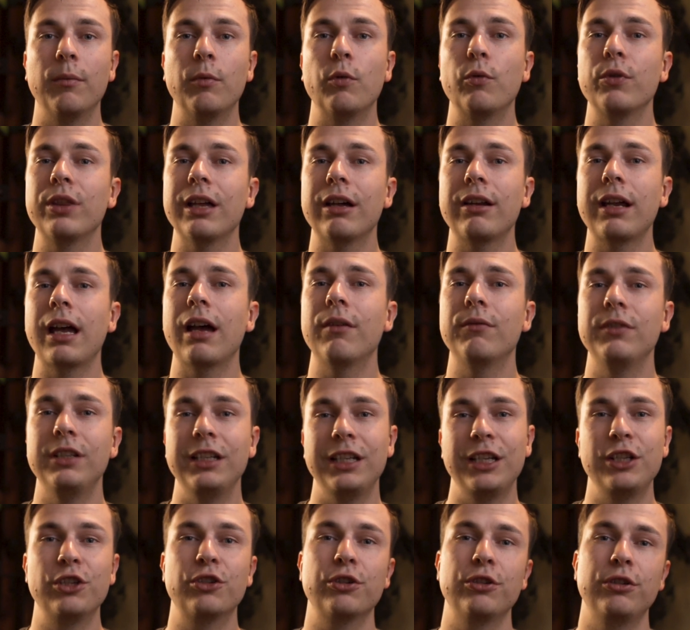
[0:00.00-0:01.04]
without having to
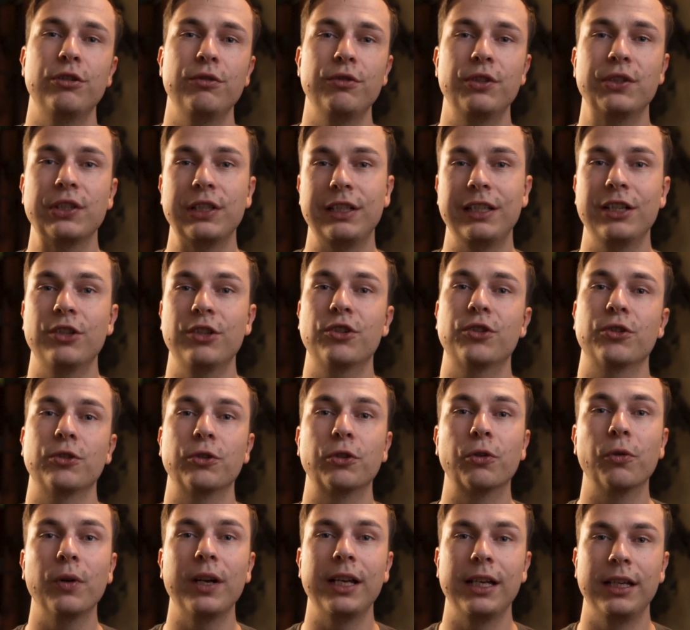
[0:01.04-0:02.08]
introduce additional
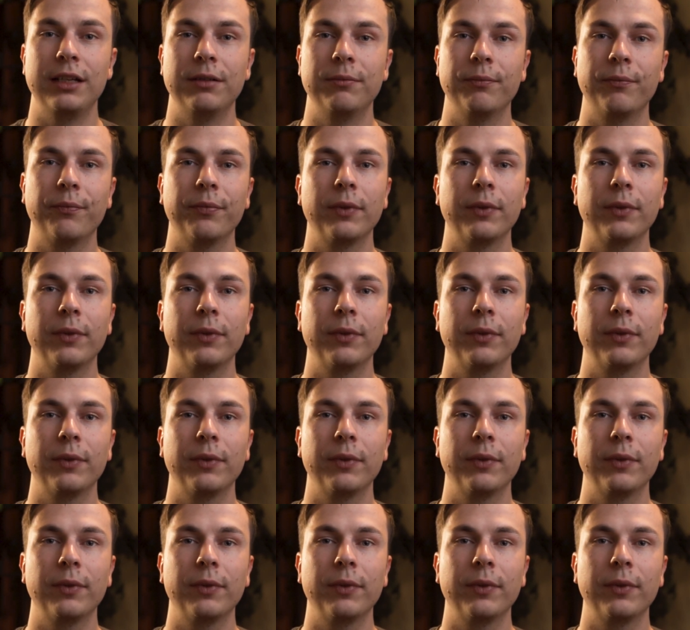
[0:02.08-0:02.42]
grain.